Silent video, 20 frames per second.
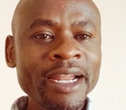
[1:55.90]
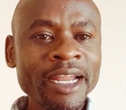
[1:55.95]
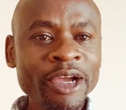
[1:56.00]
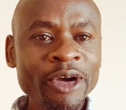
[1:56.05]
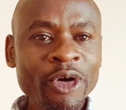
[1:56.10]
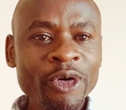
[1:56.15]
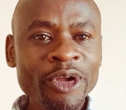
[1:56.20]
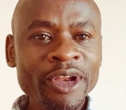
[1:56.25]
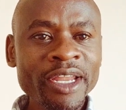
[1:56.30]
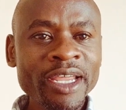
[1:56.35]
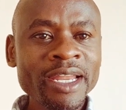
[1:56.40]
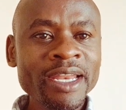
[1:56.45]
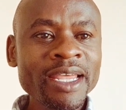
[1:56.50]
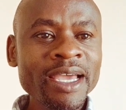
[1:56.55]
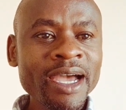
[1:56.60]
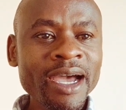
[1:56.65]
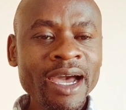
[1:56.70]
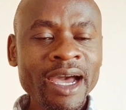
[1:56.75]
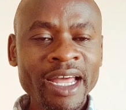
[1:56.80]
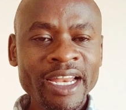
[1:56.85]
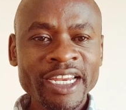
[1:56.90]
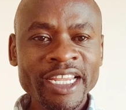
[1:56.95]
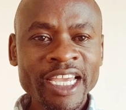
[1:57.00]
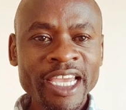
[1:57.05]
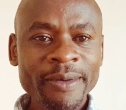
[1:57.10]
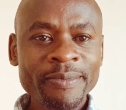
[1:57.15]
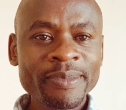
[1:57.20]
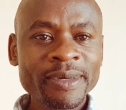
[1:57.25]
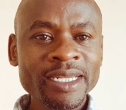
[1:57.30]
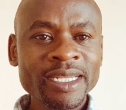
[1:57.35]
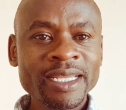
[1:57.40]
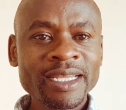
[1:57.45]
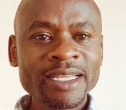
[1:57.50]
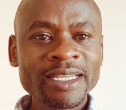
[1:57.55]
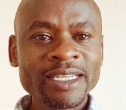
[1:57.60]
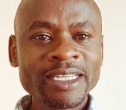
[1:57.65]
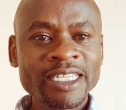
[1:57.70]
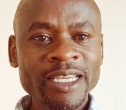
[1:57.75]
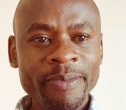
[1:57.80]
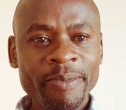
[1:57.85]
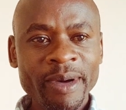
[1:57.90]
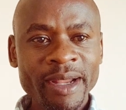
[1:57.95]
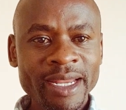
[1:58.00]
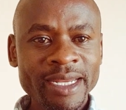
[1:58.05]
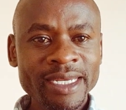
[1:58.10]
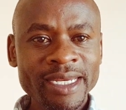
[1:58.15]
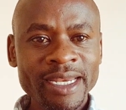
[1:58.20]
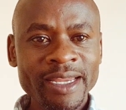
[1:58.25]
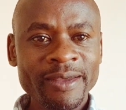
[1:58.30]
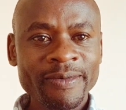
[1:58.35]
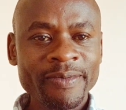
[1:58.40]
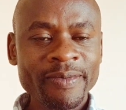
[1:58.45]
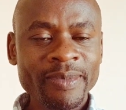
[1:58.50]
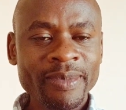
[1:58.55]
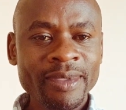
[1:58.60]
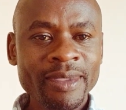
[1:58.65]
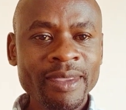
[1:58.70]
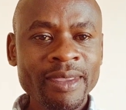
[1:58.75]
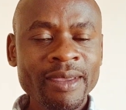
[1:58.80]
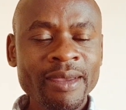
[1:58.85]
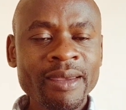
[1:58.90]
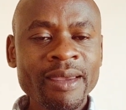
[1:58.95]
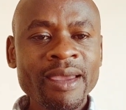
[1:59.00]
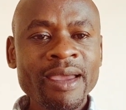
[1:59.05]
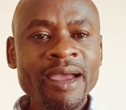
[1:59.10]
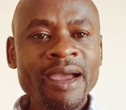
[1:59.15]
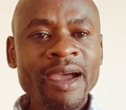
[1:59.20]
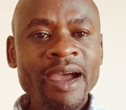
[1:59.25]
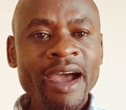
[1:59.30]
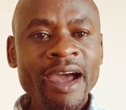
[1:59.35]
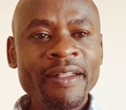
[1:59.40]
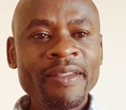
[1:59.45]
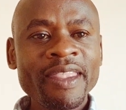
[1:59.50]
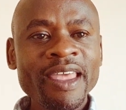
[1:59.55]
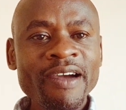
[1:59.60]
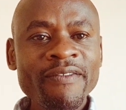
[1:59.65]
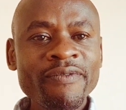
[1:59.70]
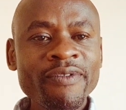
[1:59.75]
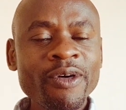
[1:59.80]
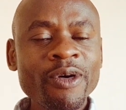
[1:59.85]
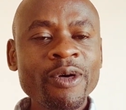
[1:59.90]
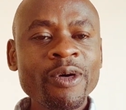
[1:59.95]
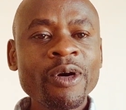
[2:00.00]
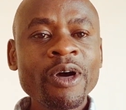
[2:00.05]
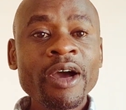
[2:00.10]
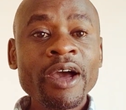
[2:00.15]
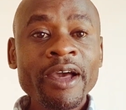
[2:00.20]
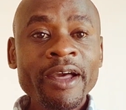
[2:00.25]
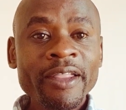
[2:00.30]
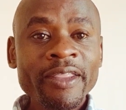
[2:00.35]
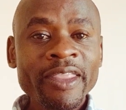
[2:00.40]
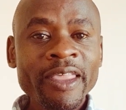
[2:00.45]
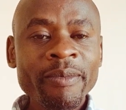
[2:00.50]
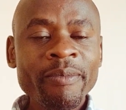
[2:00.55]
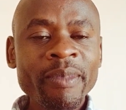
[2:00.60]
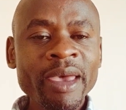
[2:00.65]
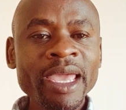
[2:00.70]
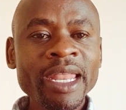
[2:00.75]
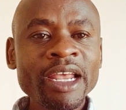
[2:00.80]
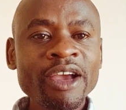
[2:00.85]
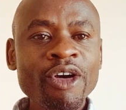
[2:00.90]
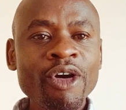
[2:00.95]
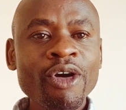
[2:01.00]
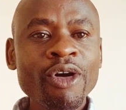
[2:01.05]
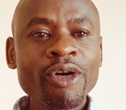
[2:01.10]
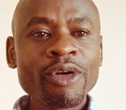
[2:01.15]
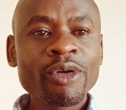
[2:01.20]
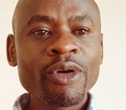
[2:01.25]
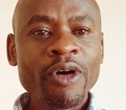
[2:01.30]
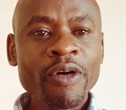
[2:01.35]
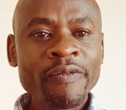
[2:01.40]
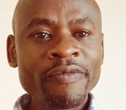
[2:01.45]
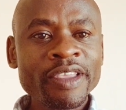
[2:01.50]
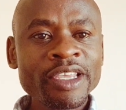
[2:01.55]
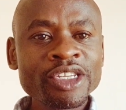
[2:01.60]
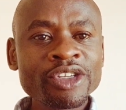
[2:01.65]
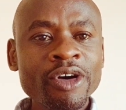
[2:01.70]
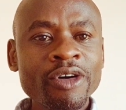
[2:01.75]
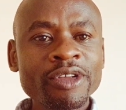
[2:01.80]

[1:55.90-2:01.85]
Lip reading: recorded and kept separately. And therefore, the main goal of this